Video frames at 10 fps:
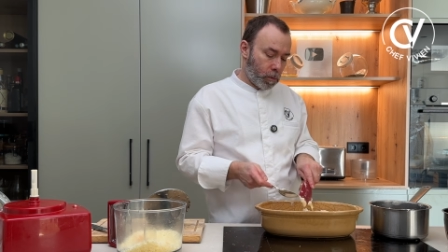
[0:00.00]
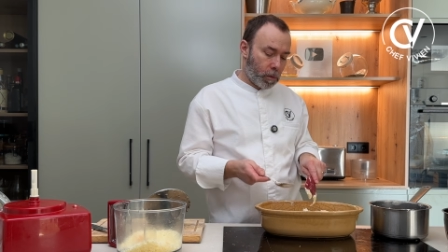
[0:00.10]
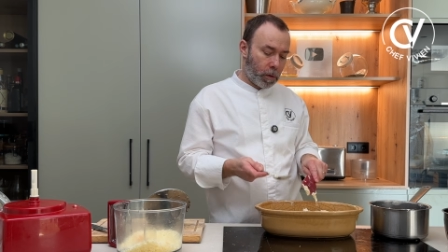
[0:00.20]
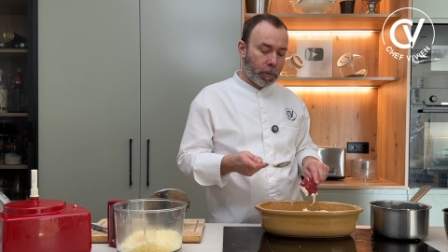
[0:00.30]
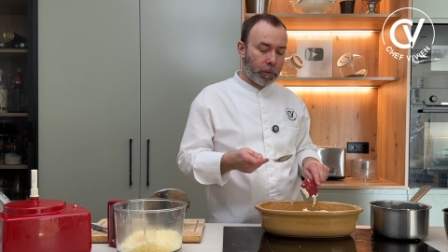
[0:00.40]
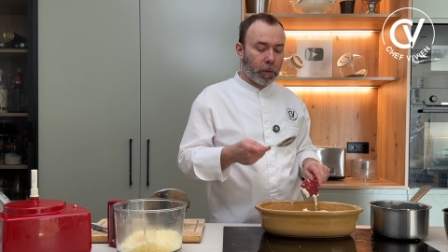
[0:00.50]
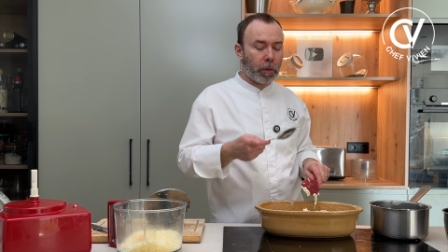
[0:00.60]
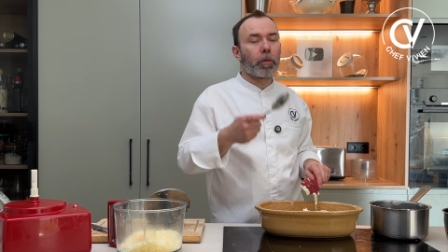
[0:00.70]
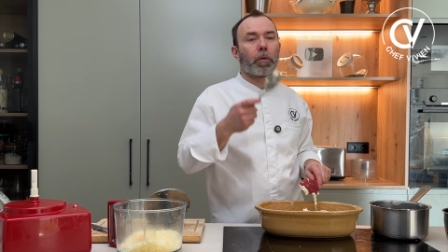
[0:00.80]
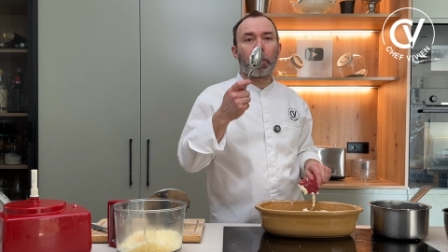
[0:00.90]
And after
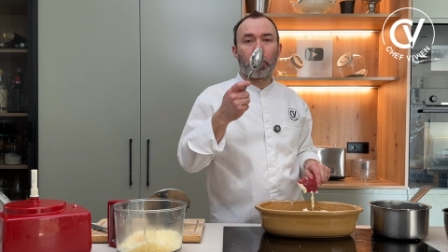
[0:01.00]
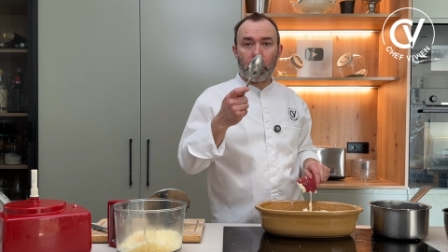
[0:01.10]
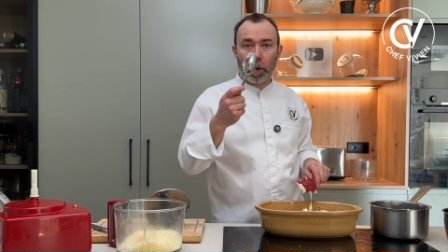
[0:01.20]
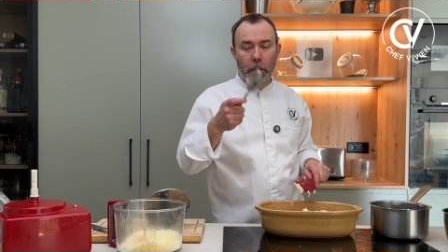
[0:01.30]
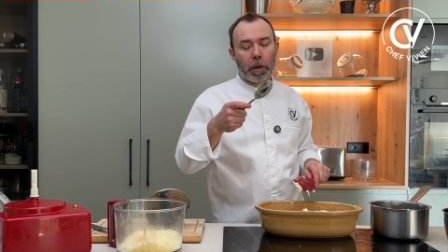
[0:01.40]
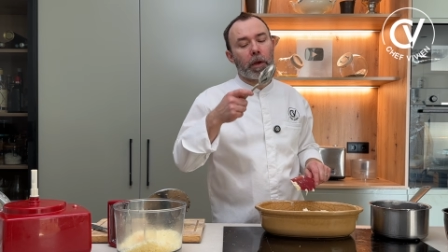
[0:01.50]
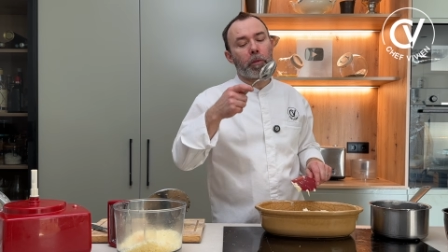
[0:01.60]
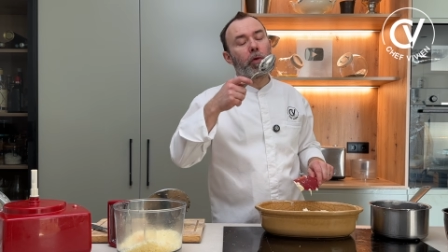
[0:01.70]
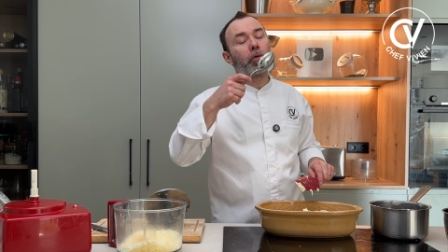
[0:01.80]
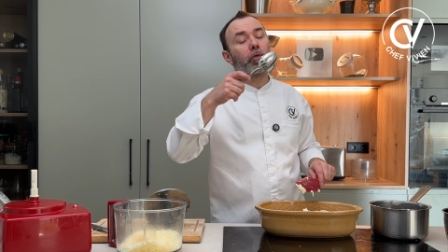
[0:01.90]
we are
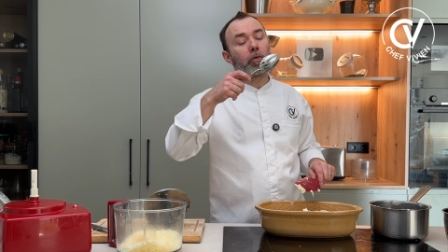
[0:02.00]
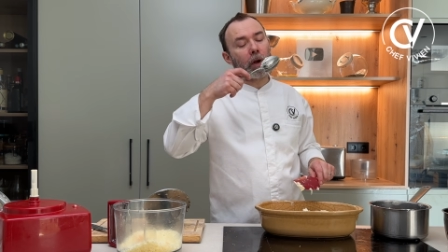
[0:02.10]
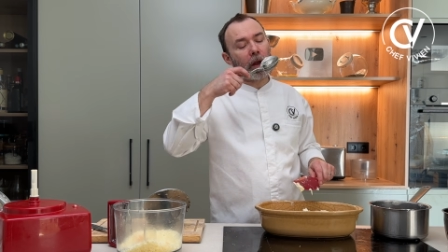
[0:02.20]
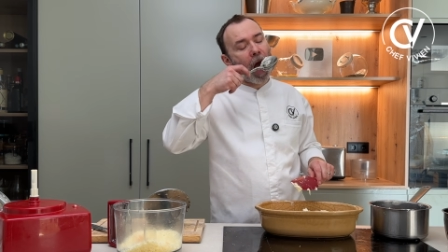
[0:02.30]
able to try.